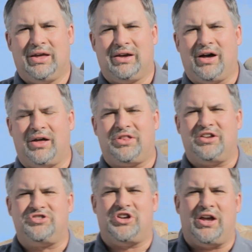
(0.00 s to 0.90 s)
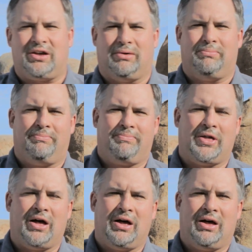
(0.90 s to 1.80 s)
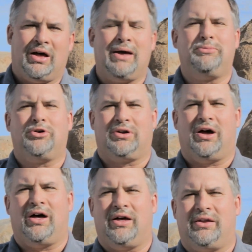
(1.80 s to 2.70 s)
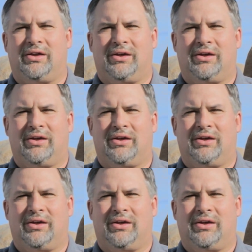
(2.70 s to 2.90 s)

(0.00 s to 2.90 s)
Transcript: And God said, "Jacob, I'm your God,